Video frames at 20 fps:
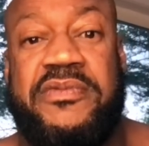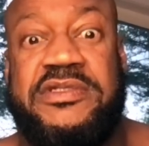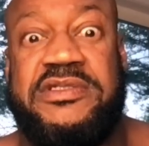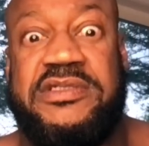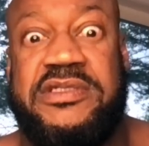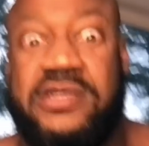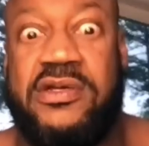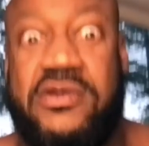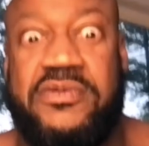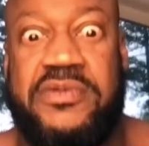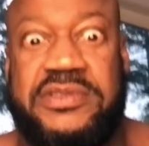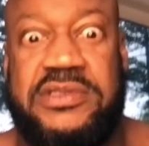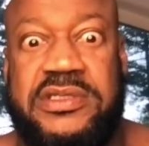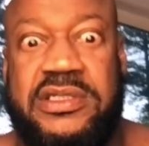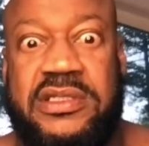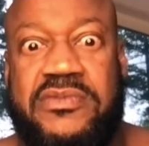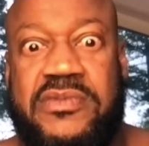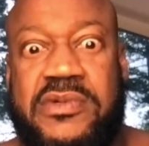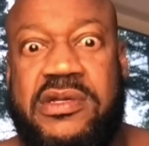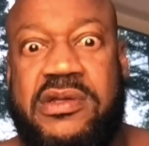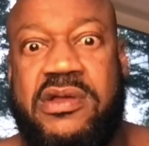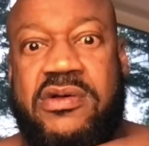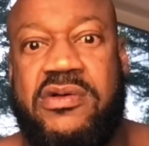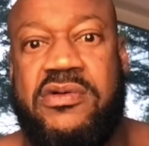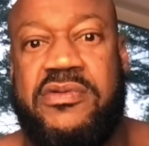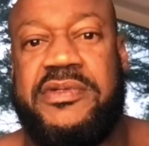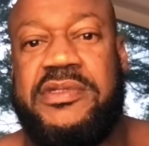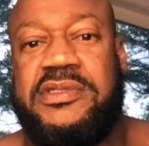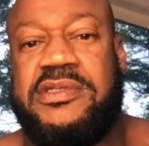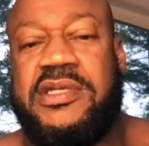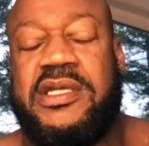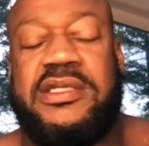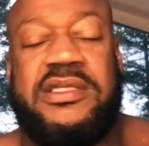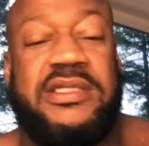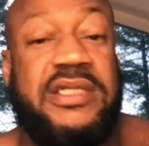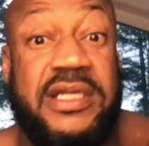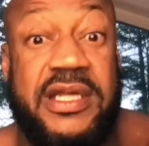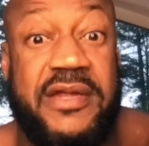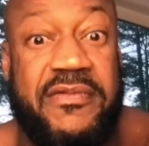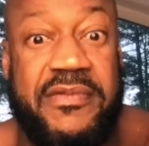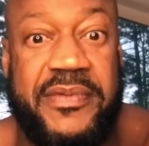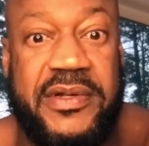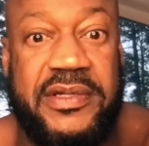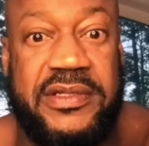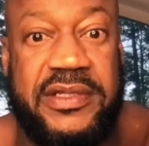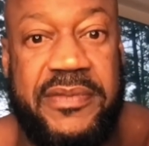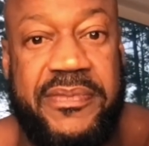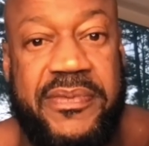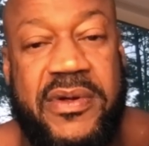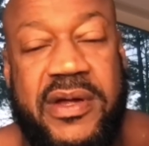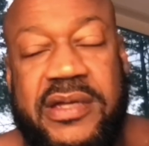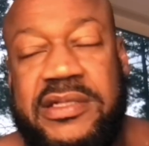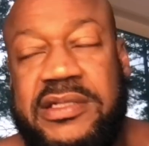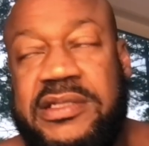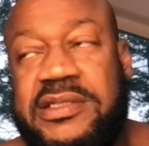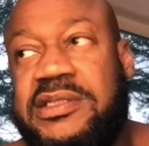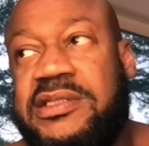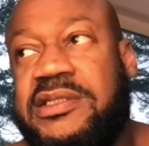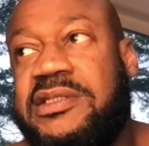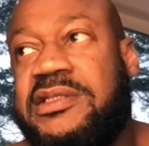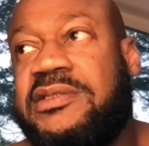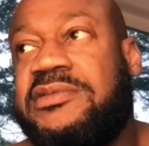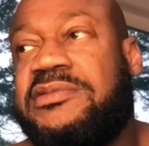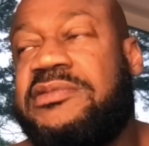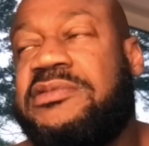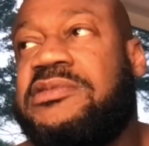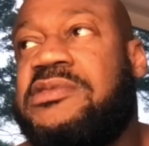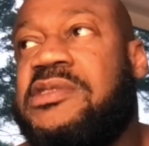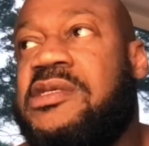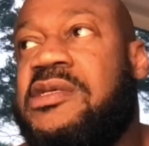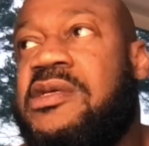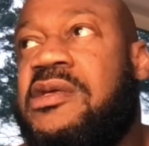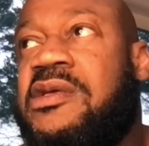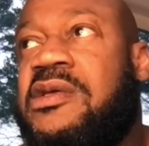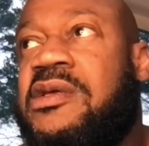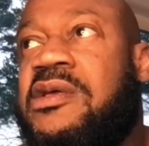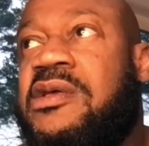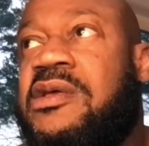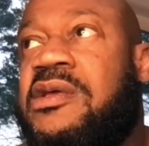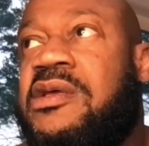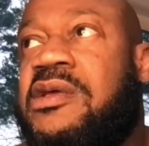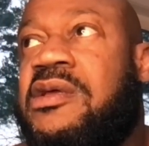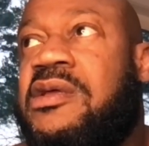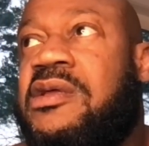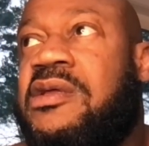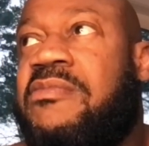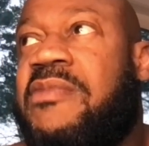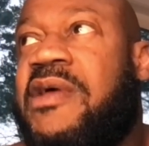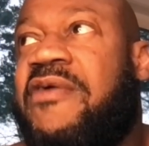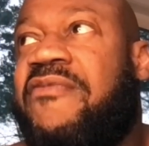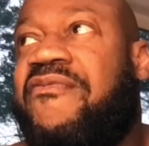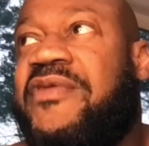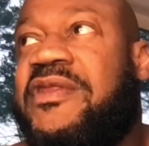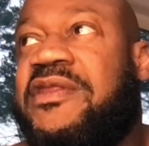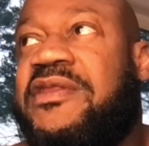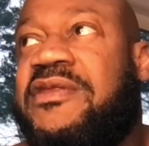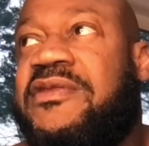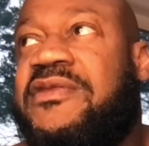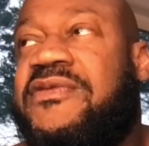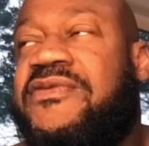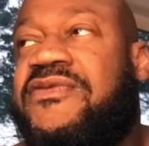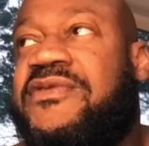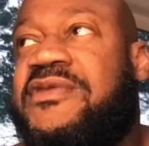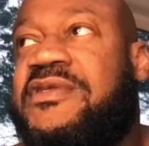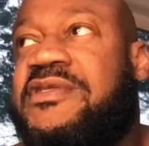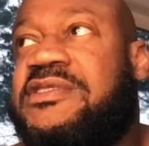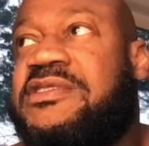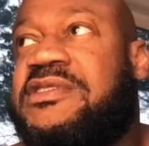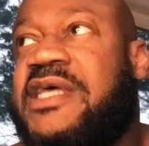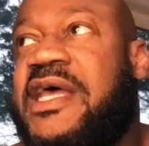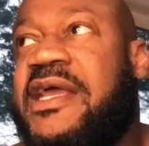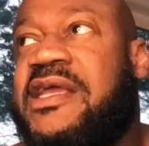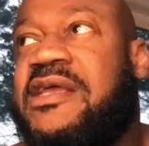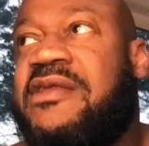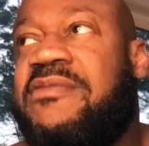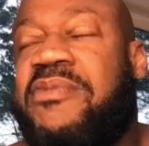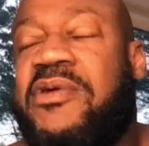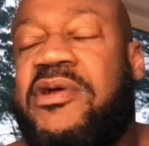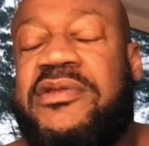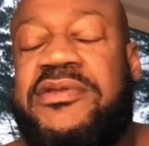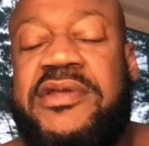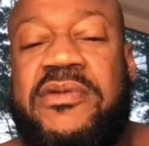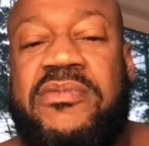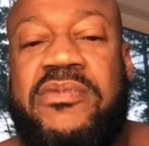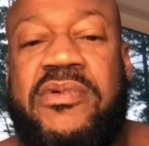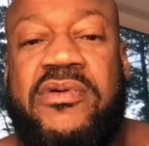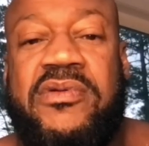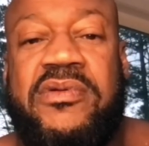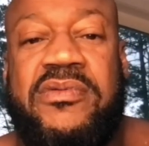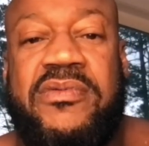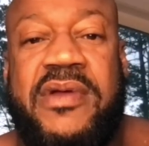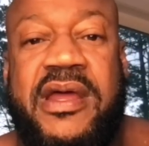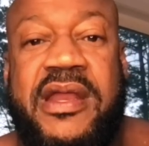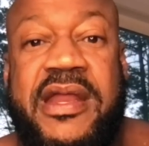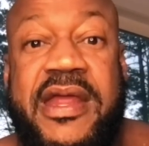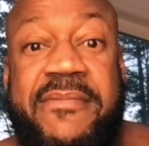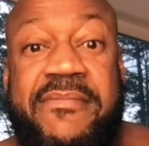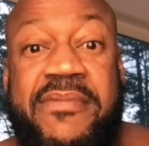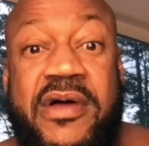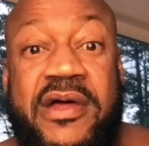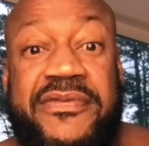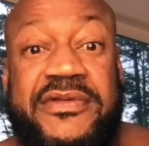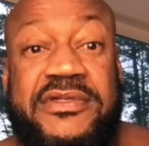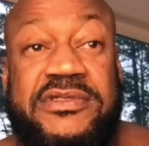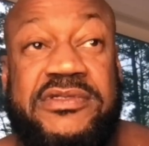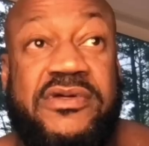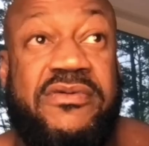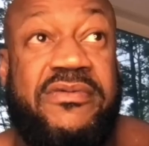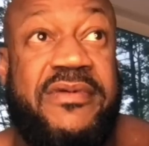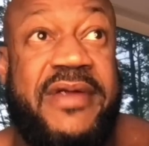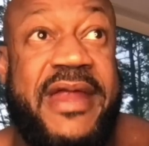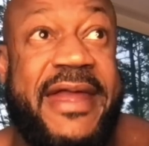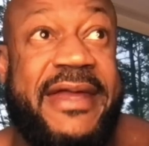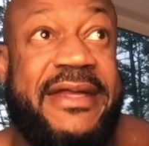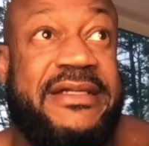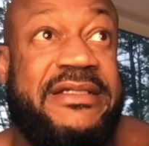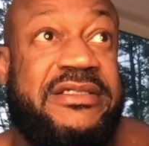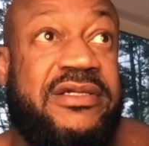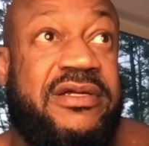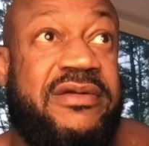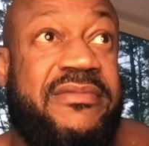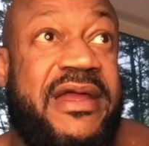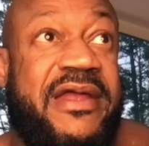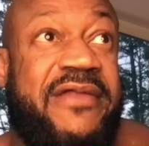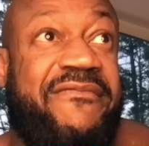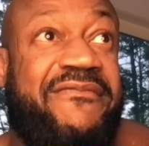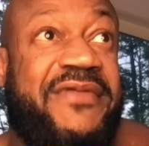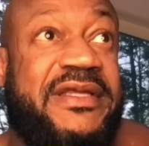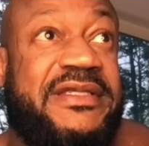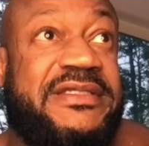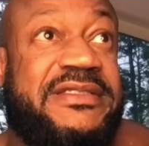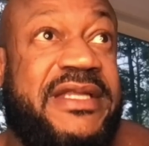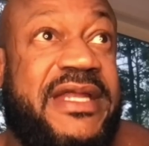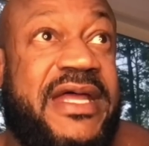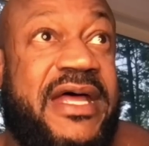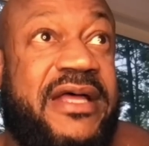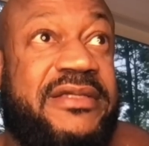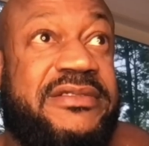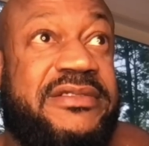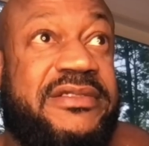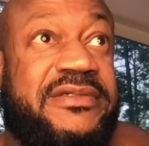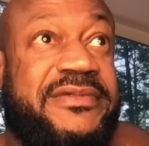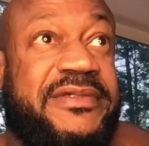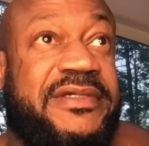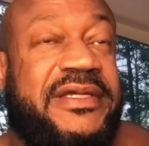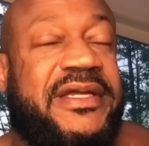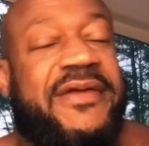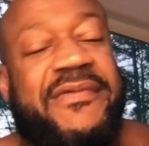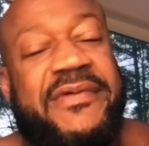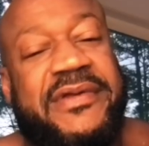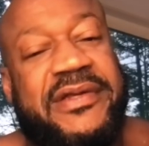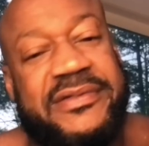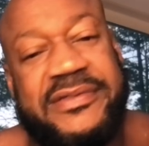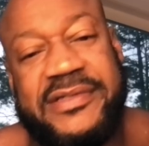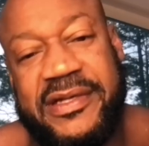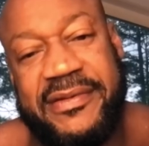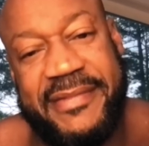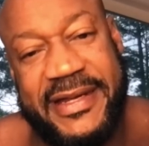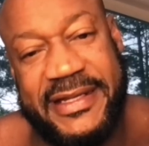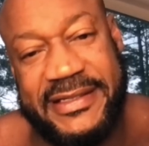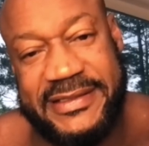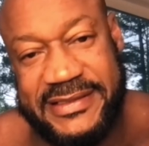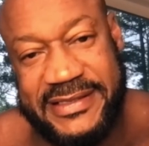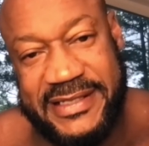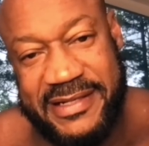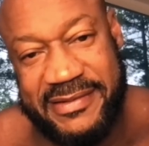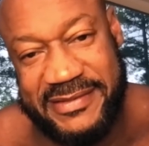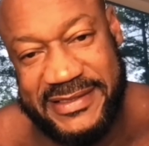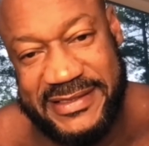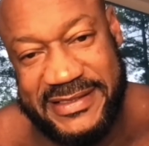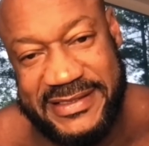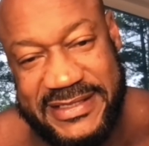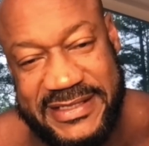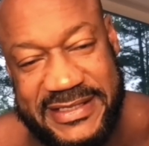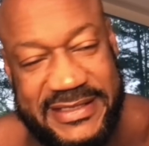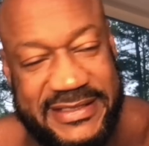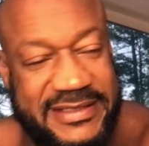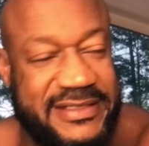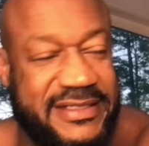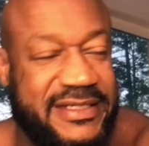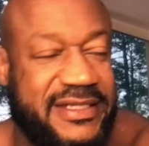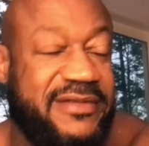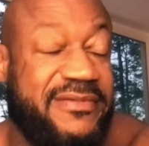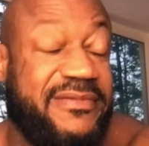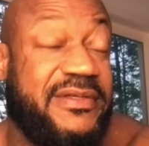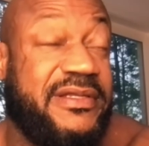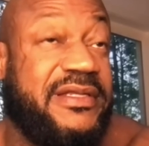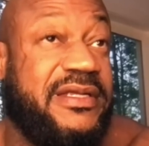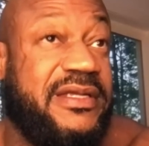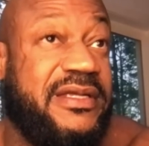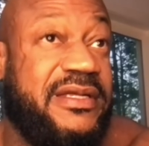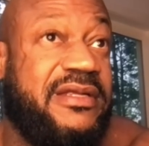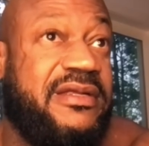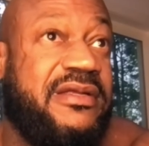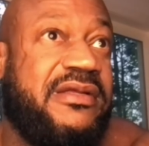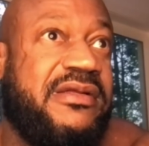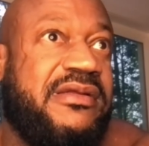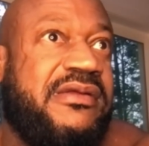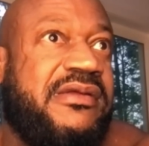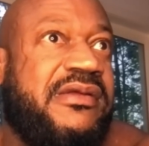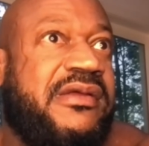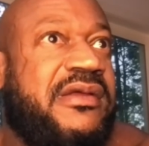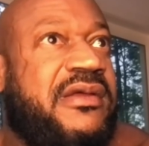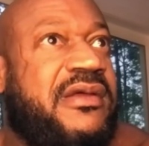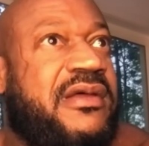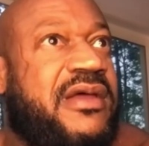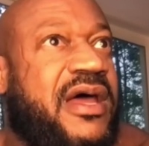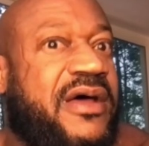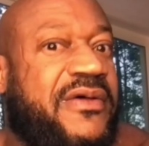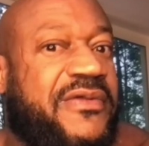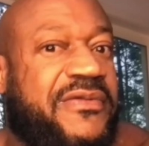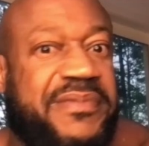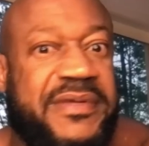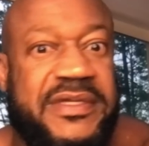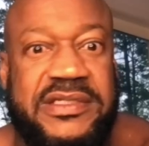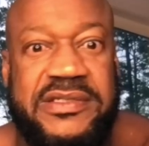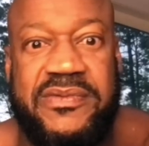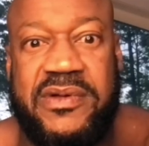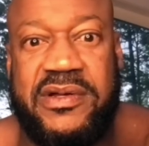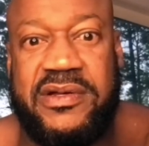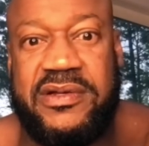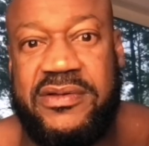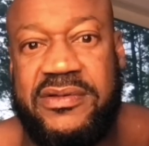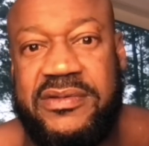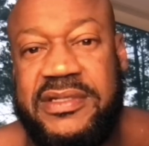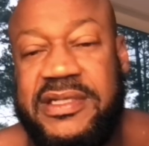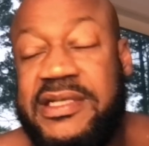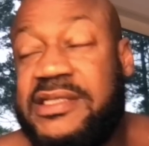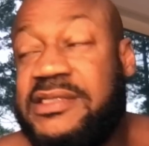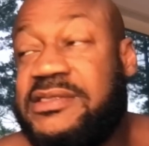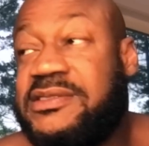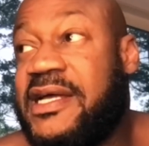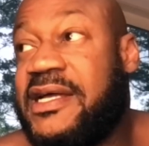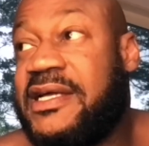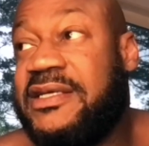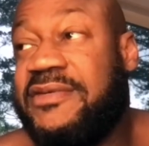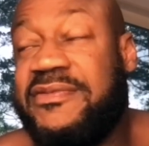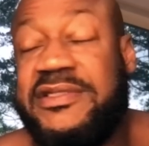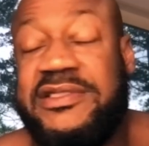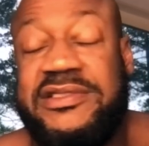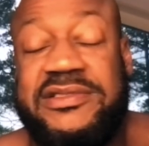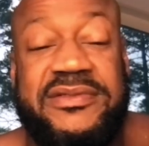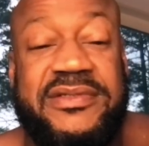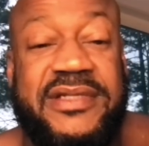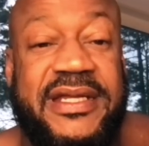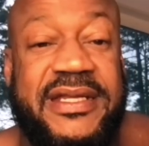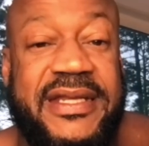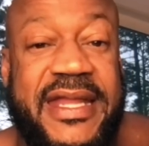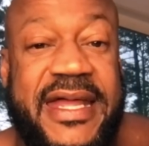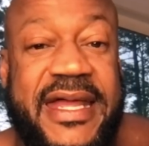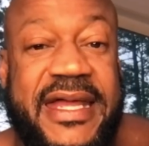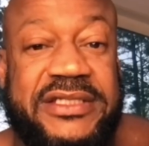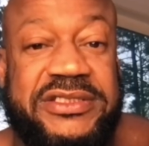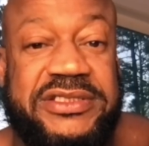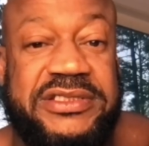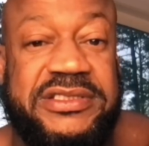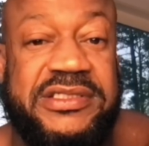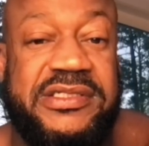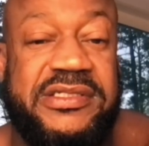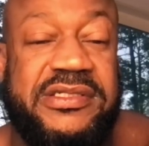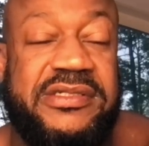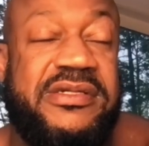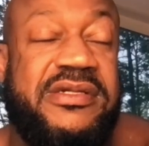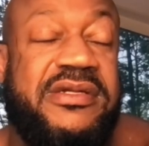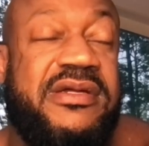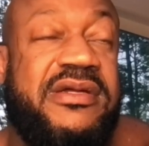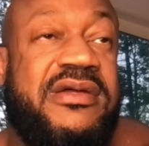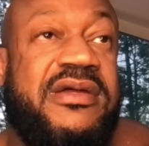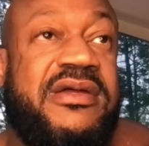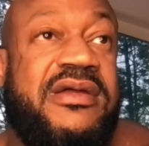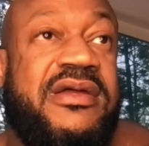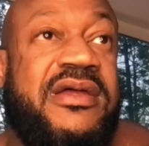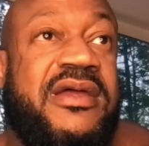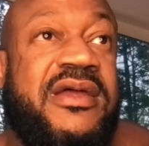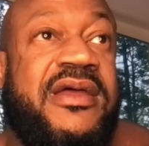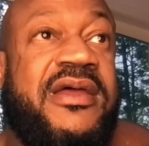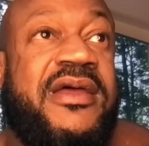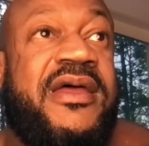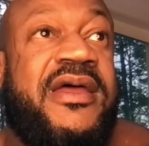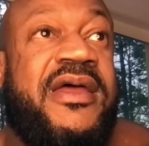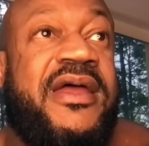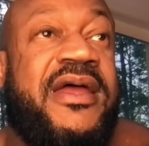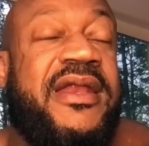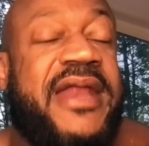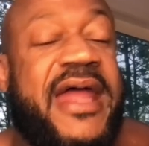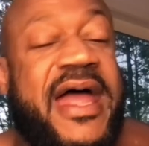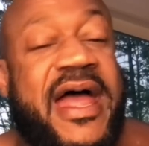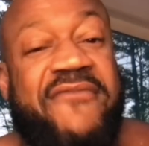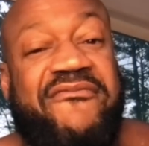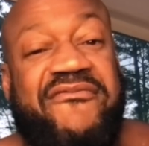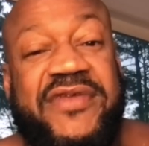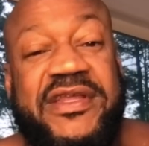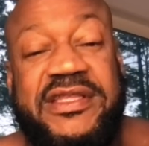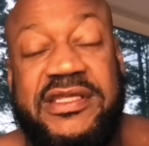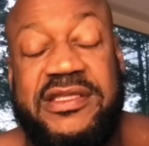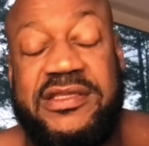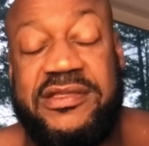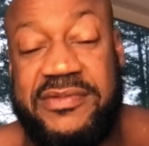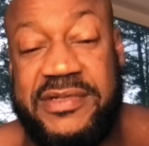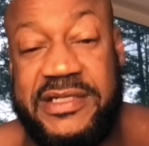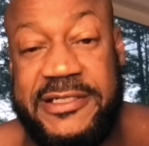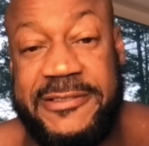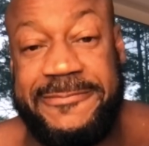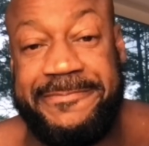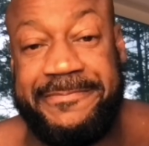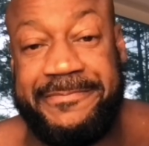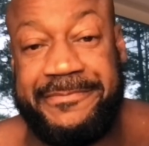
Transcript: We still were dealing with COVID, so I didn't have a birthday party then. My 52nd birthday rolled around. I had brought this old raggedy termite-infested house over here with no termites in there, just teasing, honey. But then I was busy working on this, so I couldn't really do nothing last year. And now I'm 53.